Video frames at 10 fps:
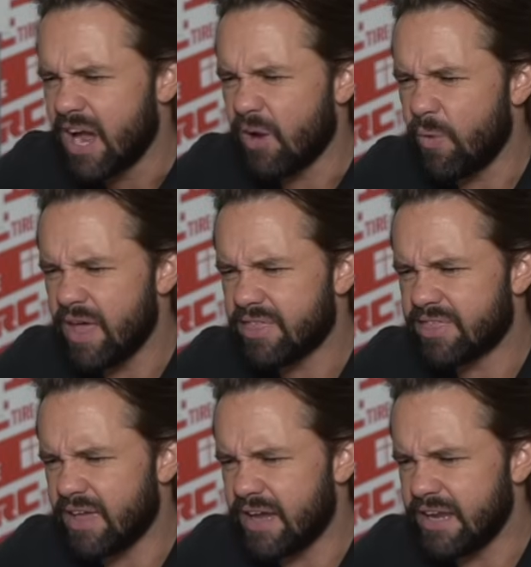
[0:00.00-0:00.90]

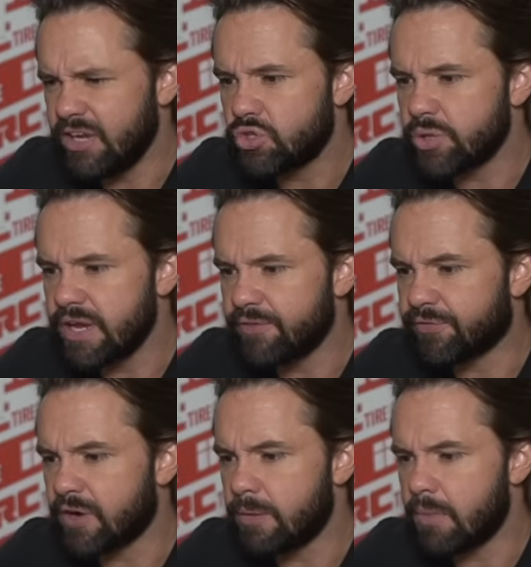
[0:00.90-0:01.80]
with an entry
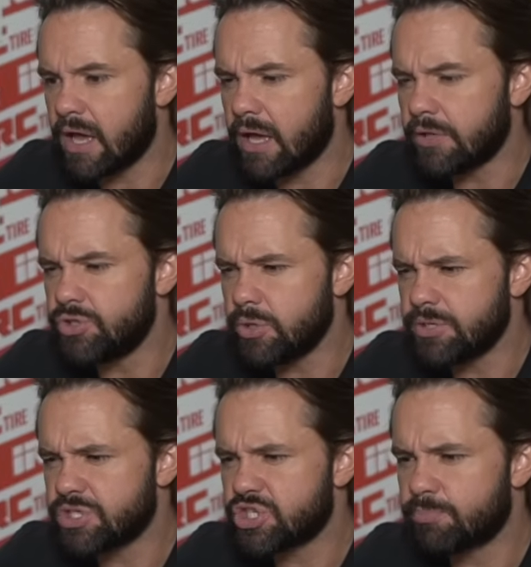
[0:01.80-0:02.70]
from
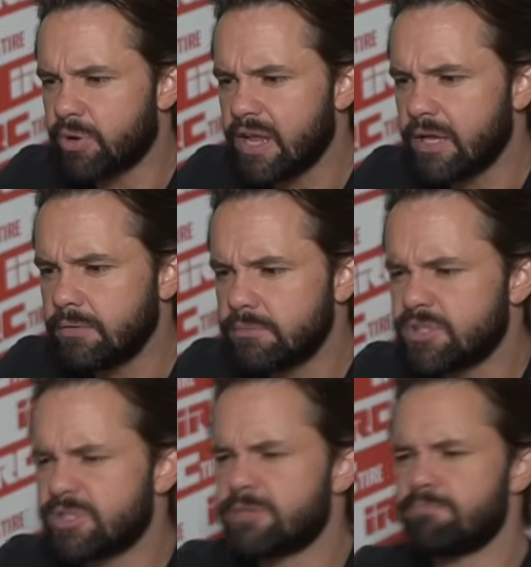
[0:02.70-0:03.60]
Jonas Spring,
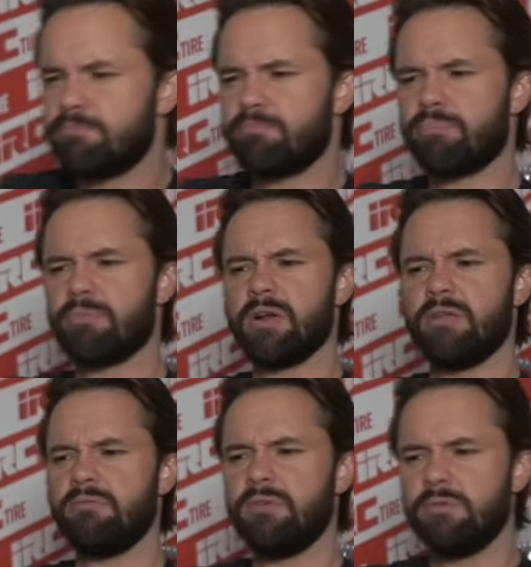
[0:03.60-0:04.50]

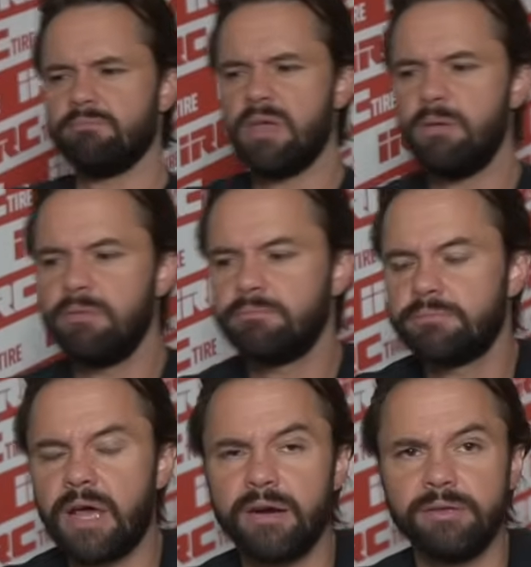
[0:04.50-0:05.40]
maybe?
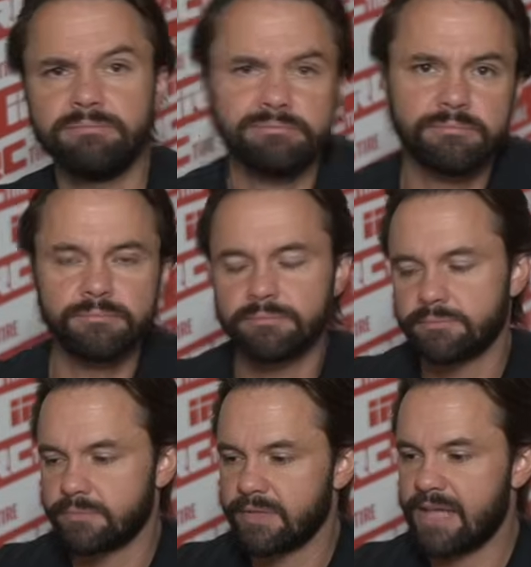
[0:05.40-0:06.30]
I don't know.
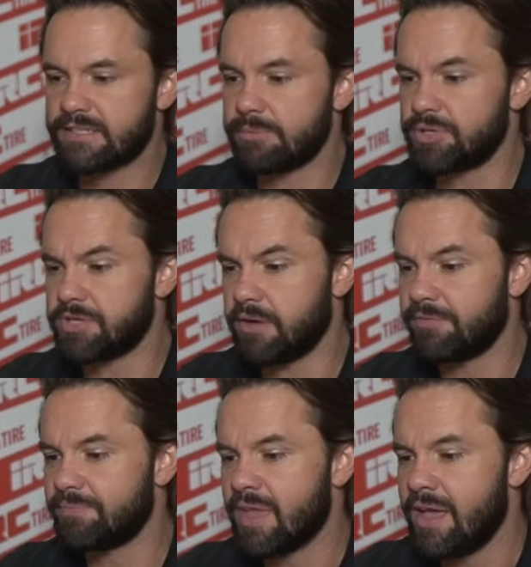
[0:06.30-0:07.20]
Last names are
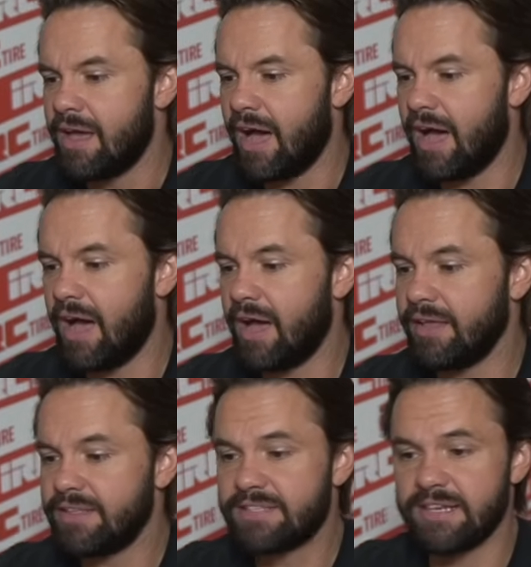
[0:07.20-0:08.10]
tough.
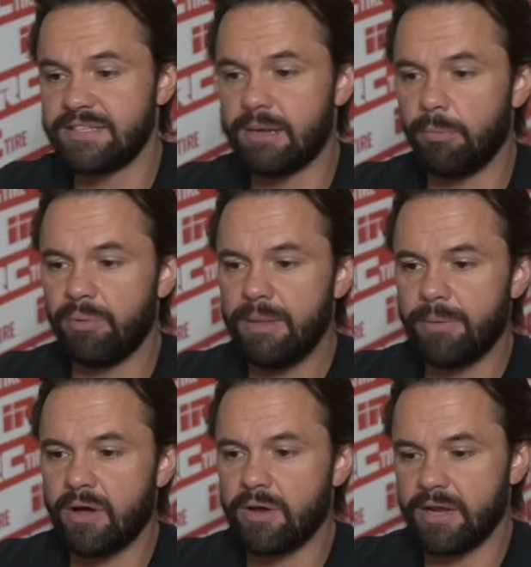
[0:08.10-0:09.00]
This is a double
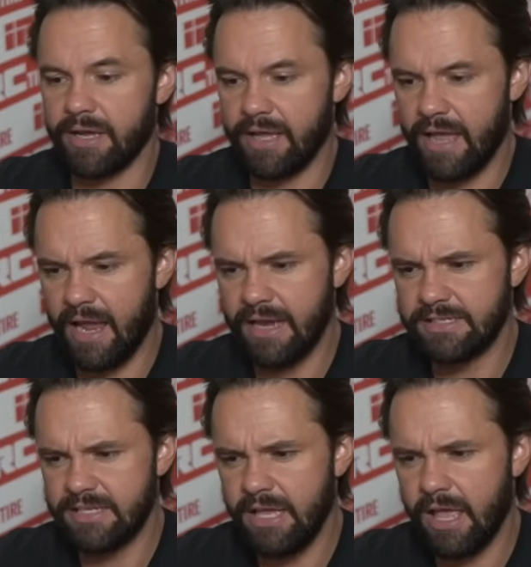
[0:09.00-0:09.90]
blip on a
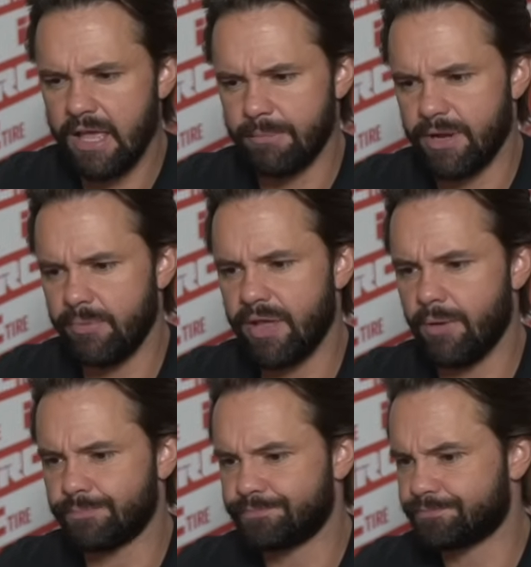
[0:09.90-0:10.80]
KTM. Here we go.